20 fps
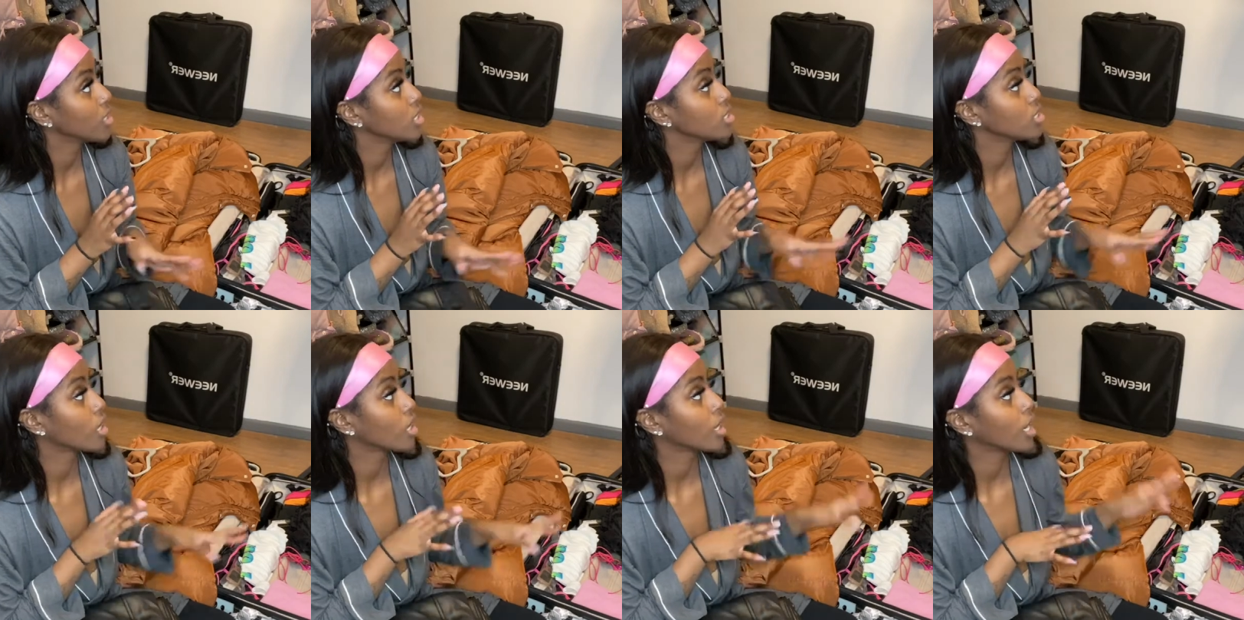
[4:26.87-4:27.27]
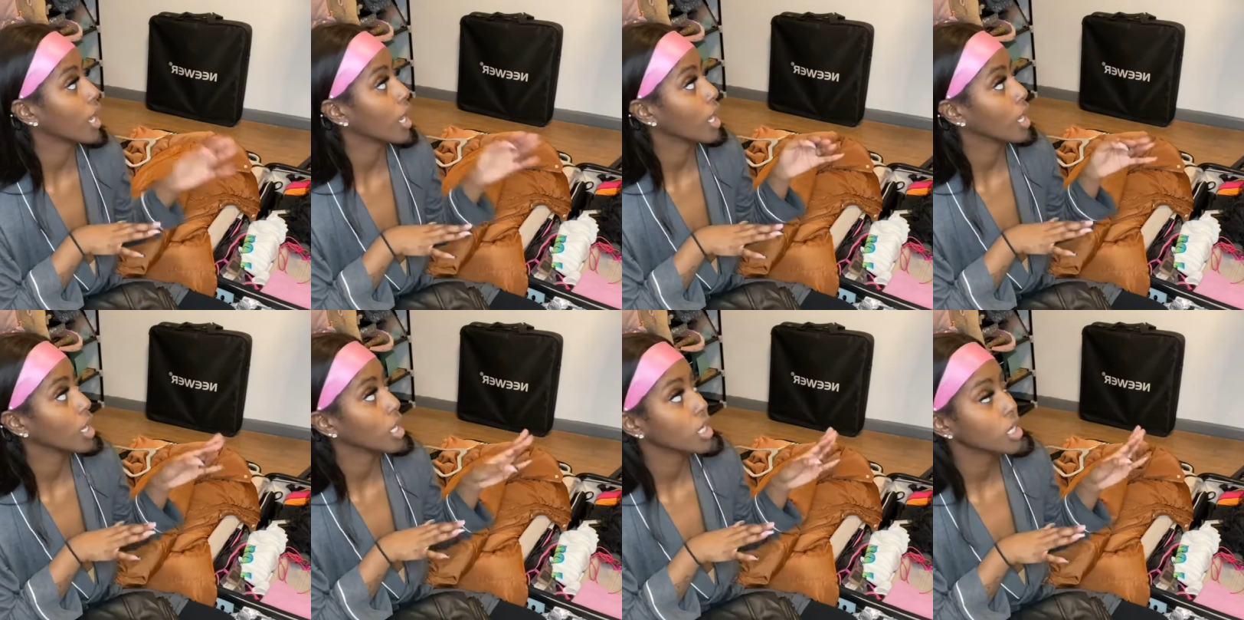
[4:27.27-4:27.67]
These are
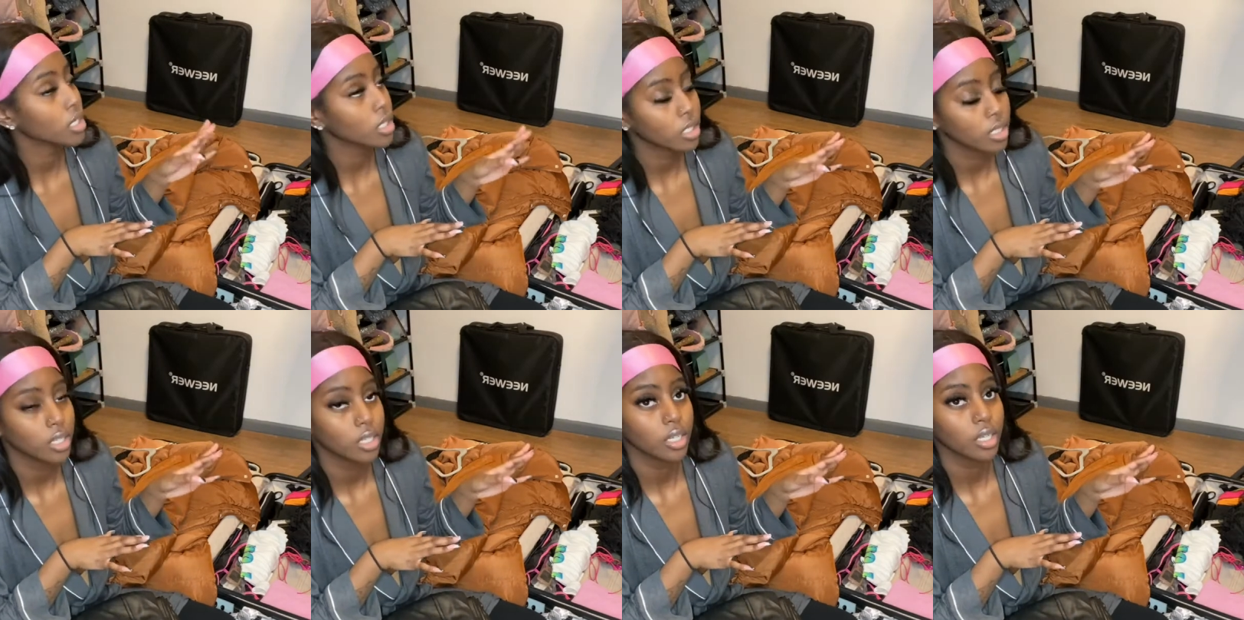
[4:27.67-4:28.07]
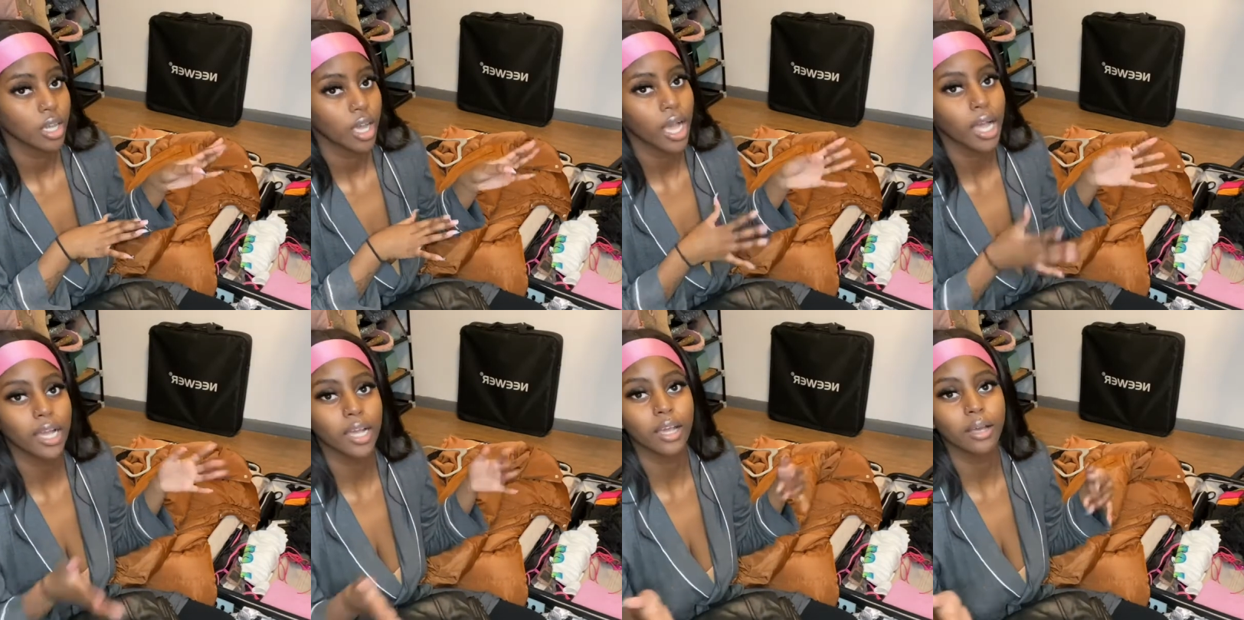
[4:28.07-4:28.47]
like,
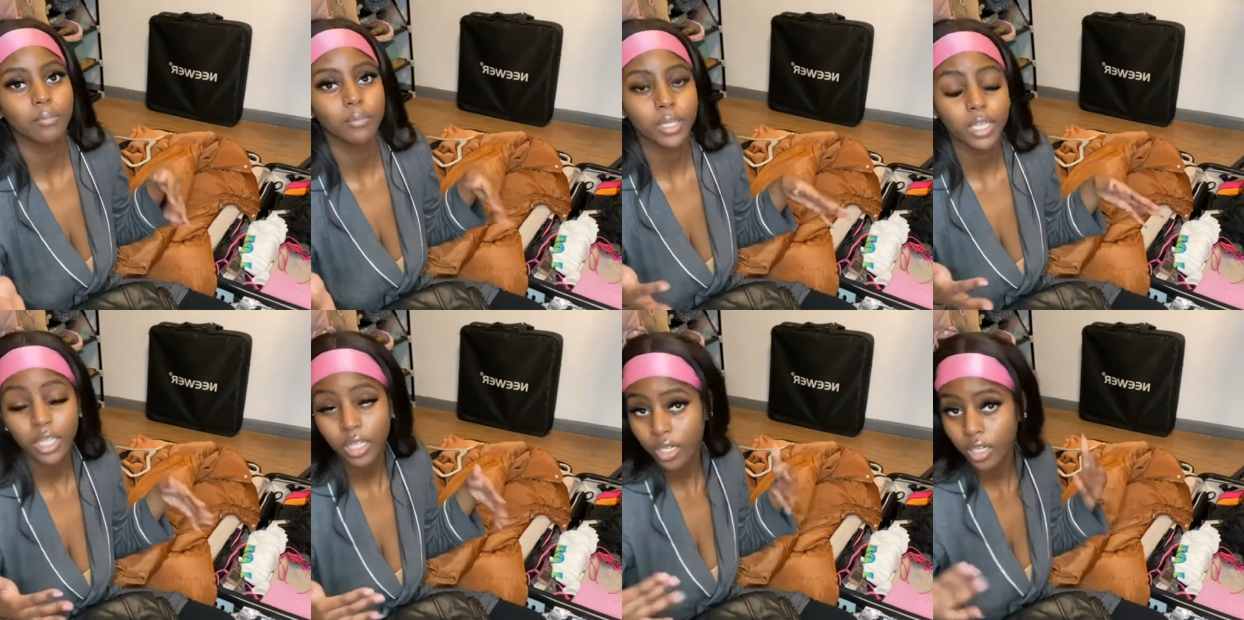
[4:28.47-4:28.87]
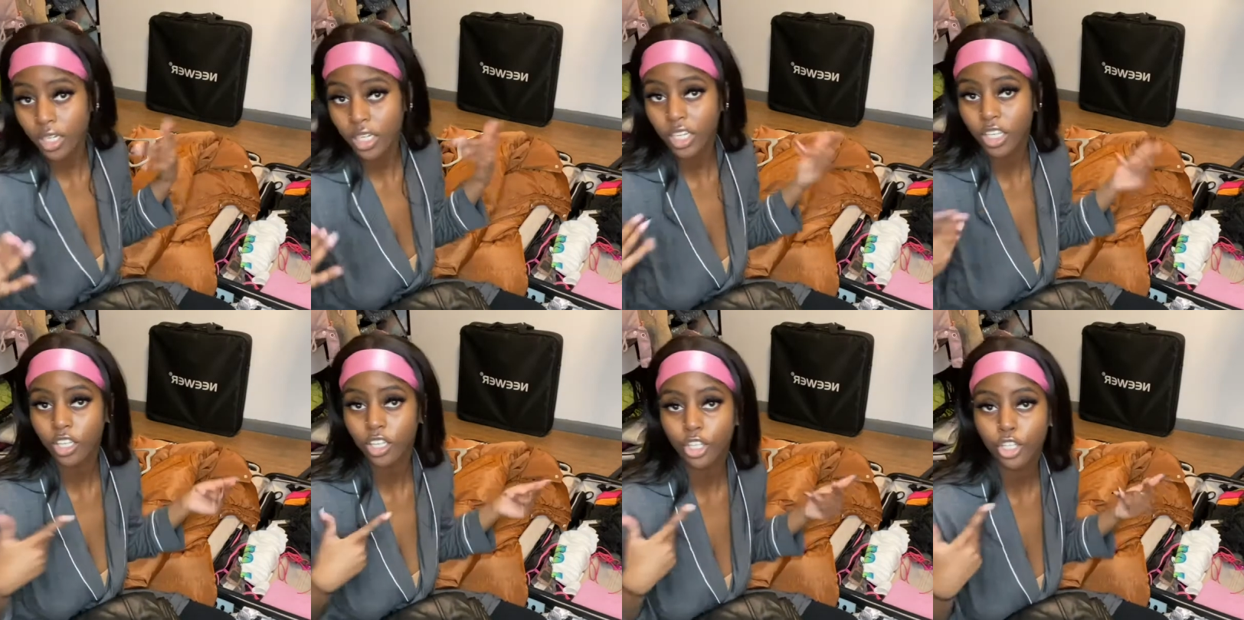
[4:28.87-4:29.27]
I come in here and get